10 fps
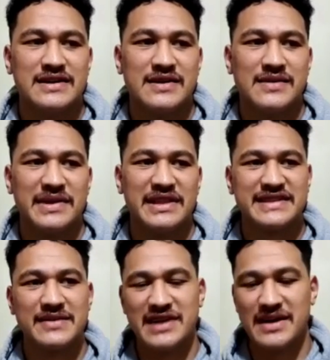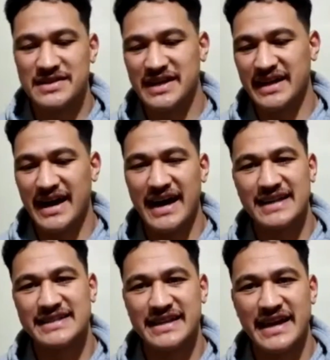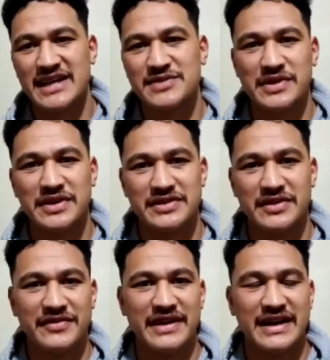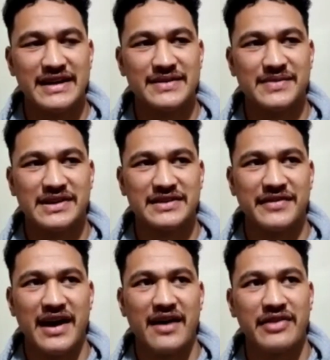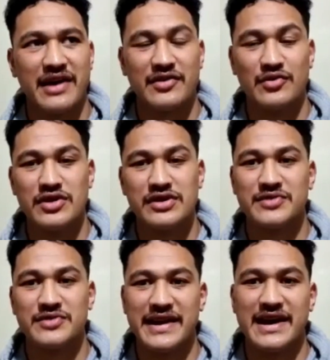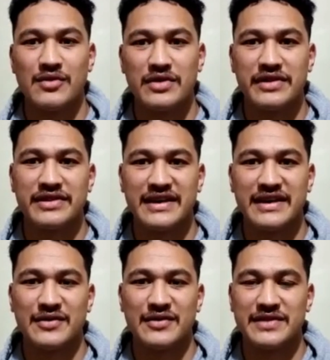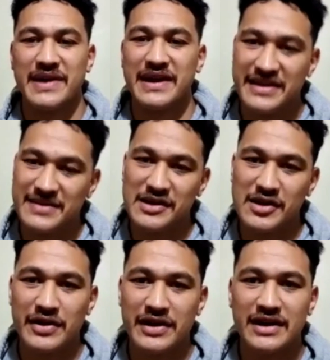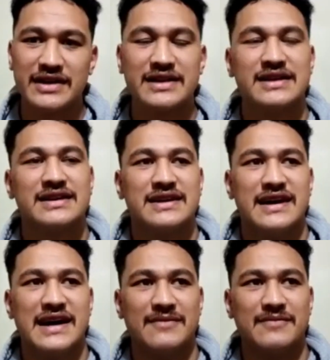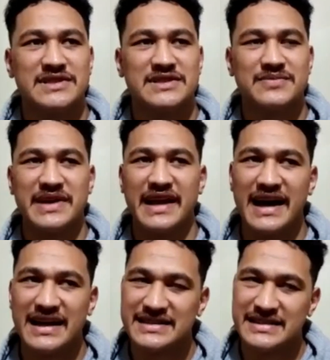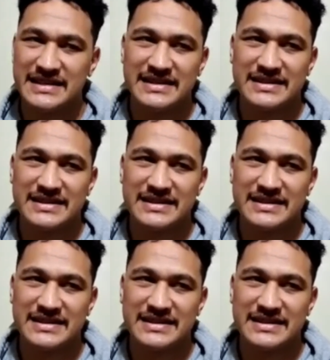at the same time, it's kind of hard to gauge because of how the world is right now with the pandemic going on. It's a bit hard to